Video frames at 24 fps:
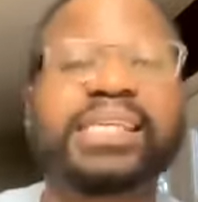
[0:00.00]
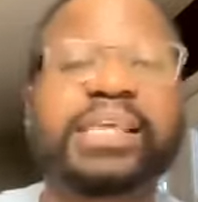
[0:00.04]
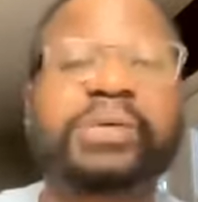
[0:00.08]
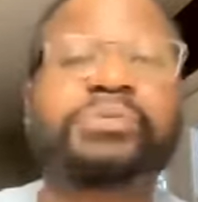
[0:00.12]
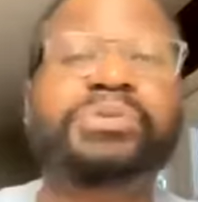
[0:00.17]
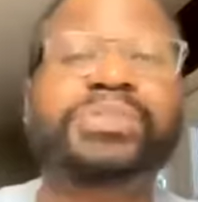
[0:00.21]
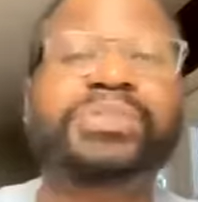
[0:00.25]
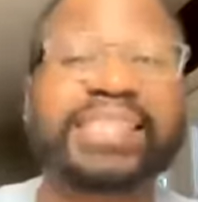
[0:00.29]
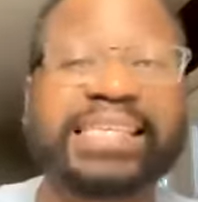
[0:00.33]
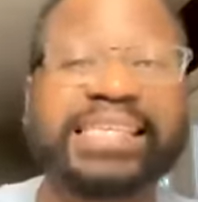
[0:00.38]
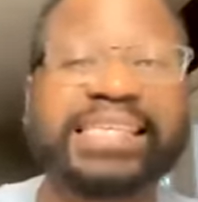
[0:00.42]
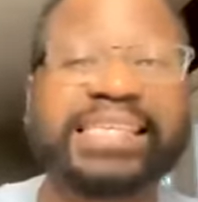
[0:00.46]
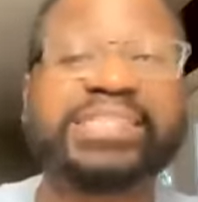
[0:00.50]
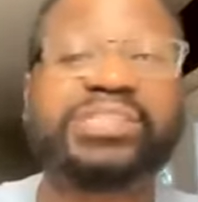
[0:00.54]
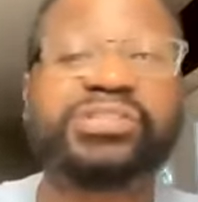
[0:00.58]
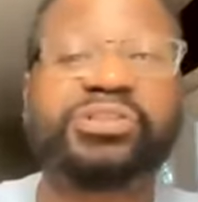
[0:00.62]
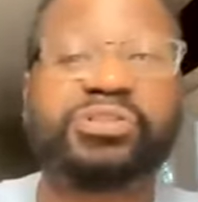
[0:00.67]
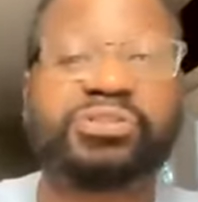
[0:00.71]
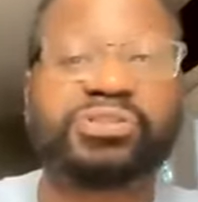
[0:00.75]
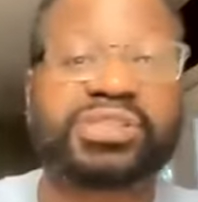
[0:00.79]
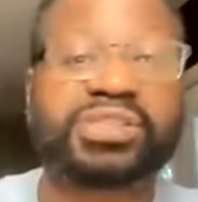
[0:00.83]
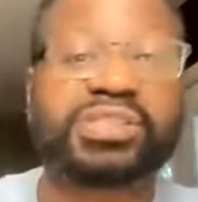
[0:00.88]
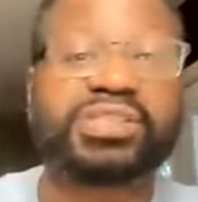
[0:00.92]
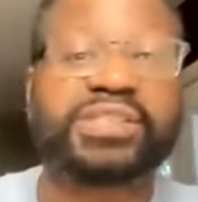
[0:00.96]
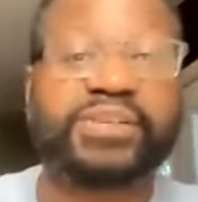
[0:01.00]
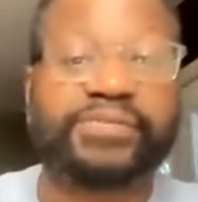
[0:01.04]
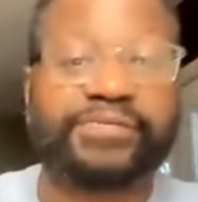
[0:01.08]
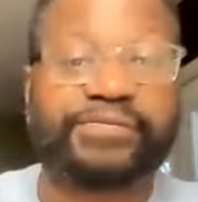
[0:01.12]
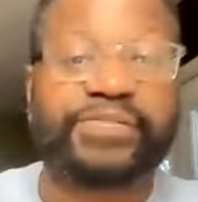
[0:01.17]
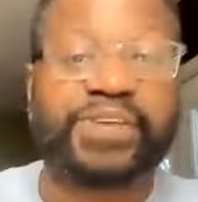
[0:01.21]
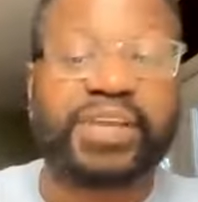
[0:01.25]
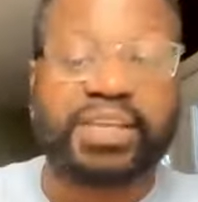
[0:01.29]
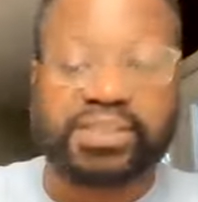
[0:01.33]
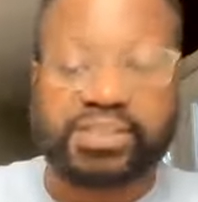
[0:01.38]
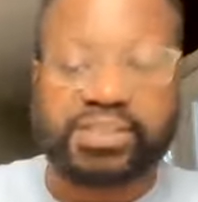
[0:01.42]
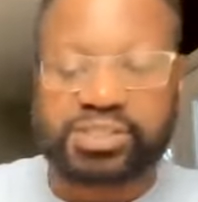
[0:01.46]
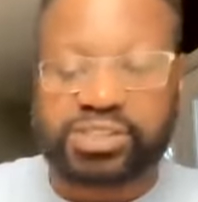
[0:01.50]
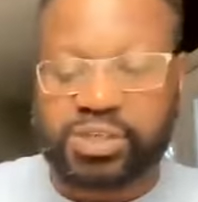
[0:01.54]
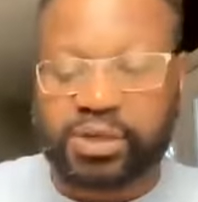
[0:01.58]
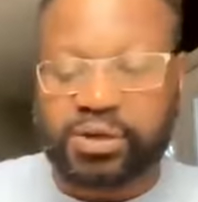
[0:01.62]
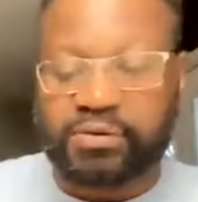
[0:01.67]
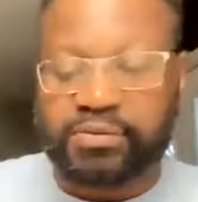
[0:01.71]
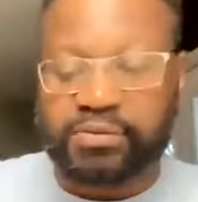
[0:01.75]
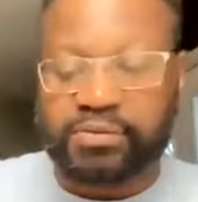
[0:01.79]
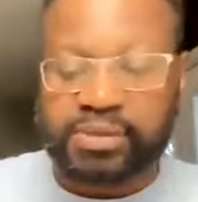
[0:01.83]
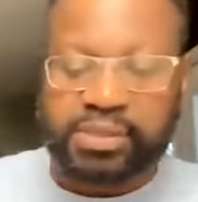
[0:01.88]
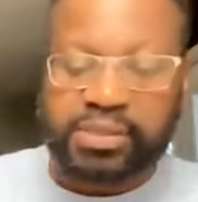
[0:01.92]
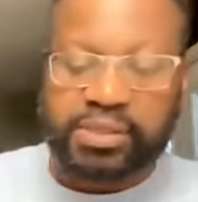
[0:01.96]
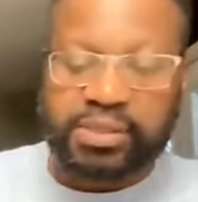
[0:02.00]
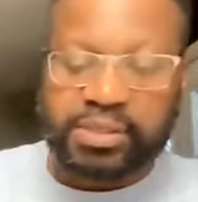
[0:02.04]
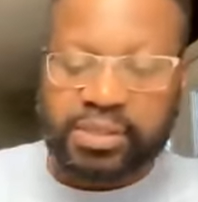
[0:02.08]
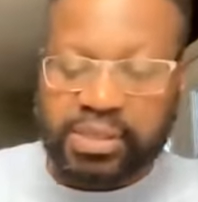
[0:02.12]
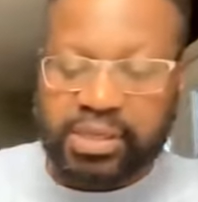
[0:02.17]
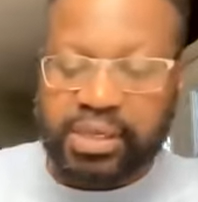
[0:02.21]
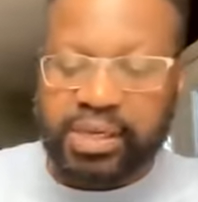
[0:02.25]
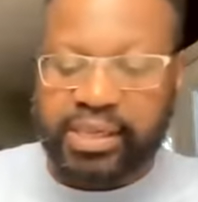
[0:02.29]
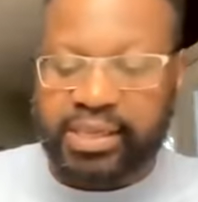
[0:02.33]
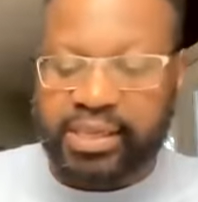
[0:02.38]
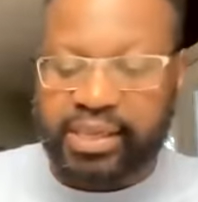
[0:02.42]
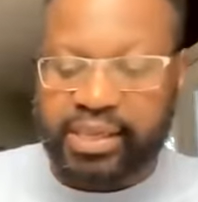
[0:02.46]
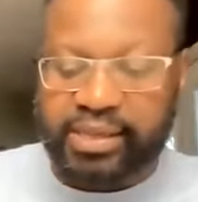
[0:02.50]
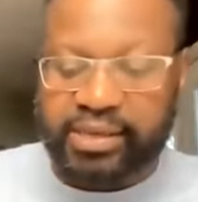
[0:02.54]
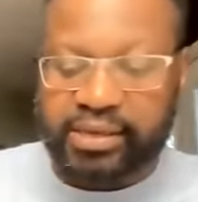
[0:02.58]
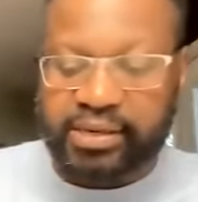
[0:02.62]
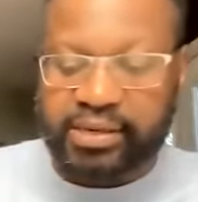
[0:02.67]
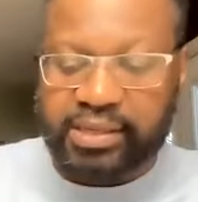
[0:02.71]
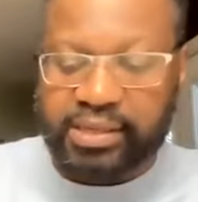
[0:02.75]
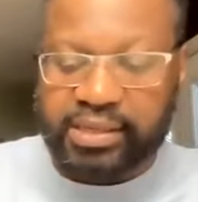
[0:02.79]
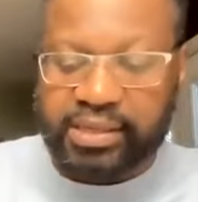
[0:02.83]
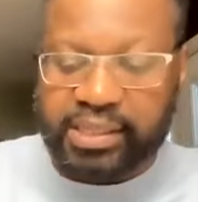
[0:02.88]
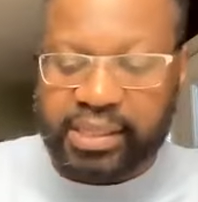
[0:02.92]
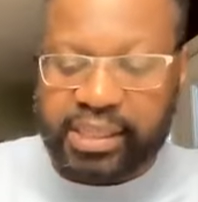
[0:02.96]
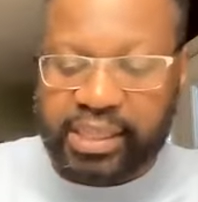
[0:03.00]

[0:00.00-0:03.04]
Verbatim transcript: It was easier to defend. So again,